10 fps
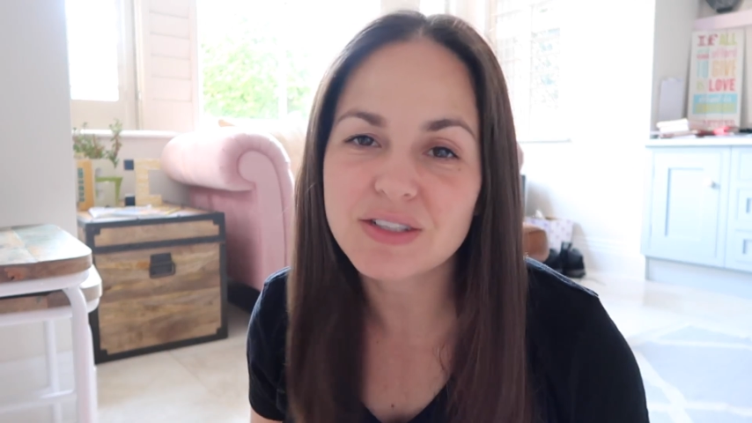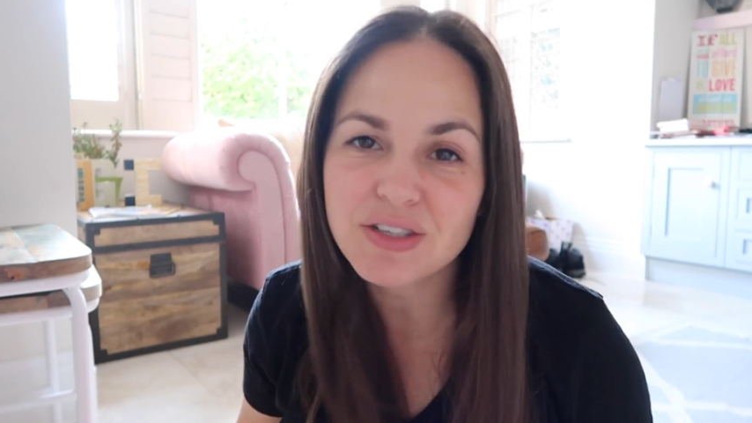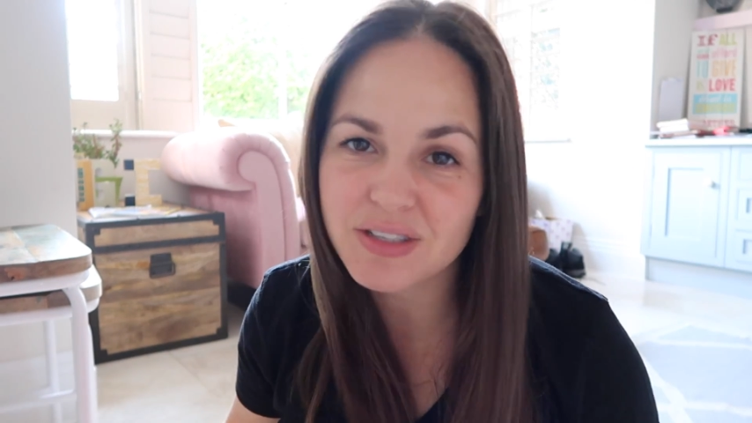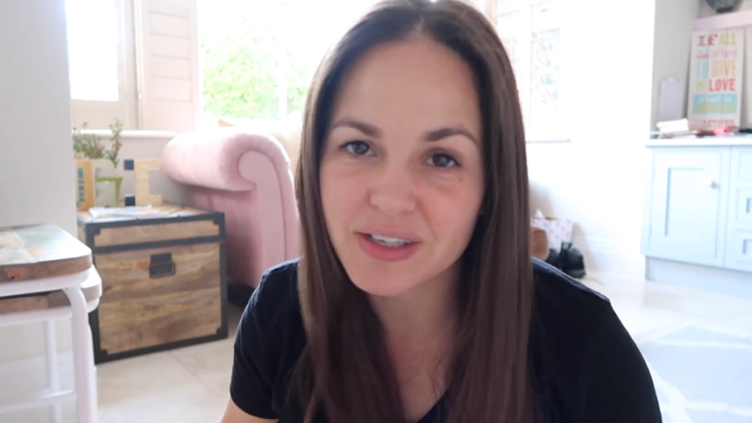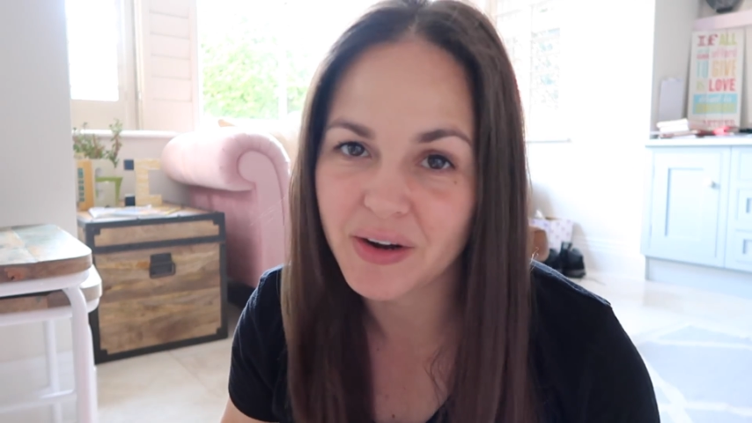
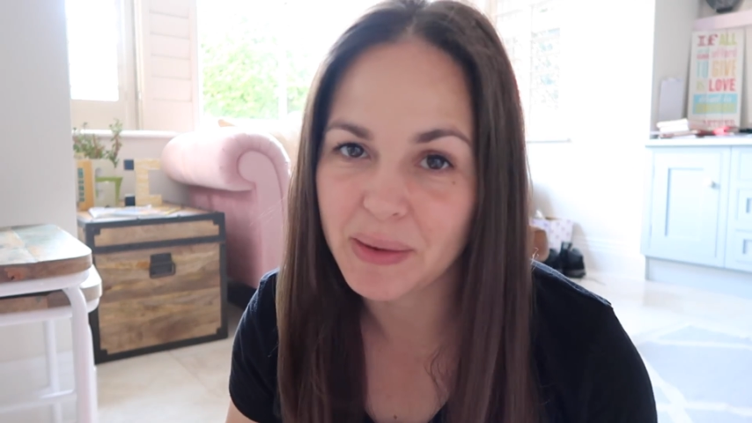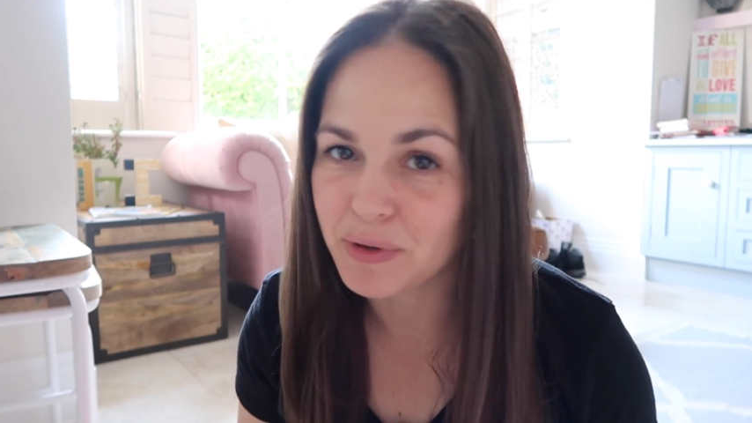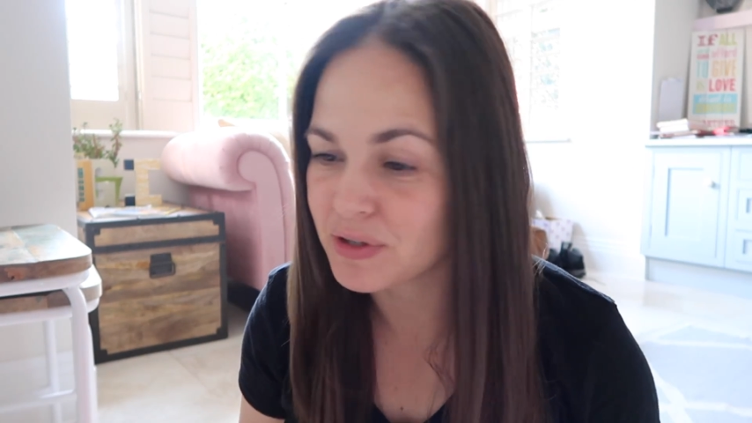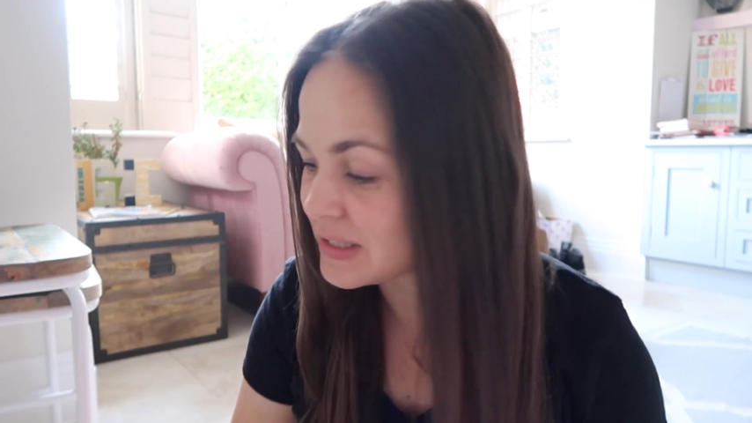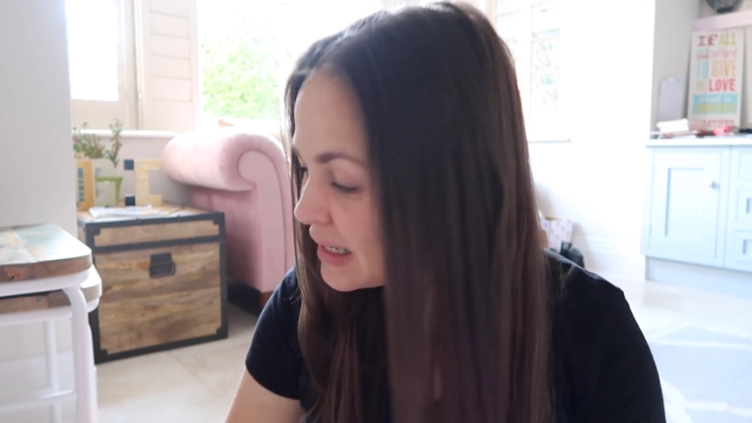Just so you know, I'm
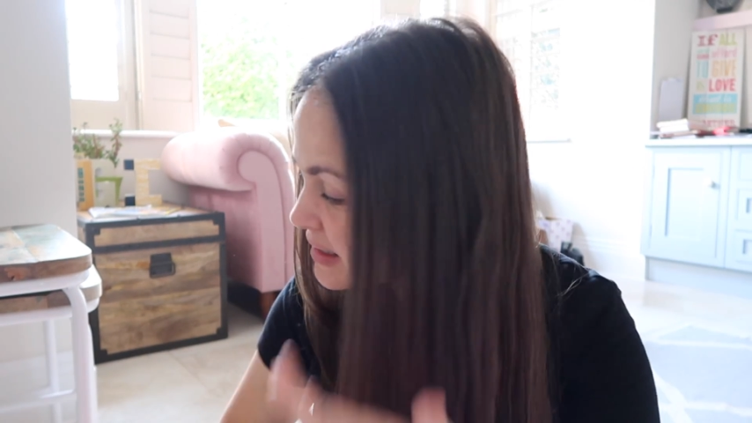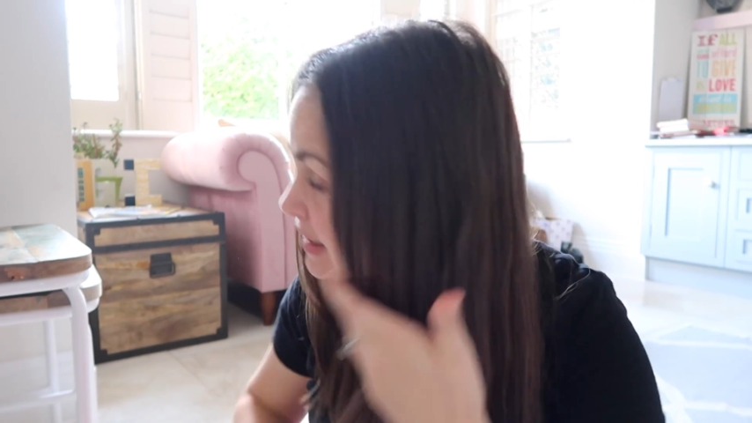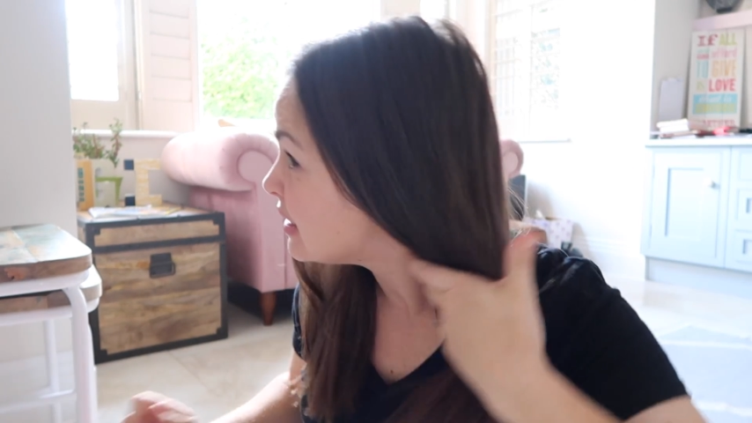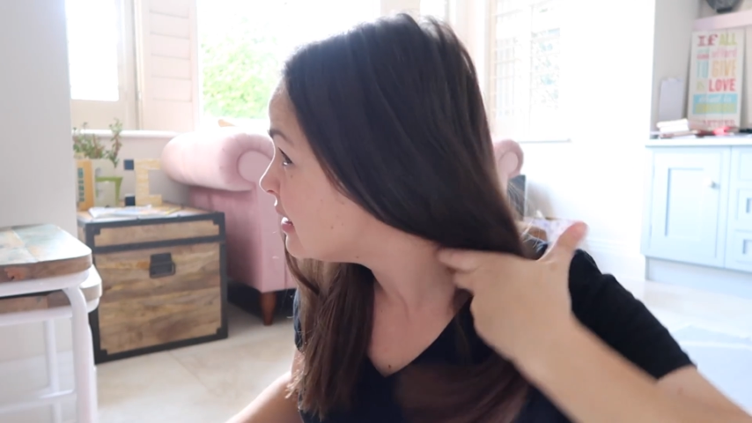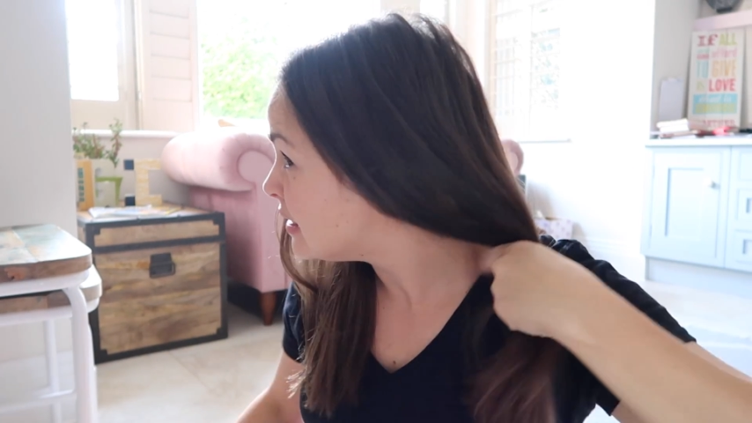not snazzy.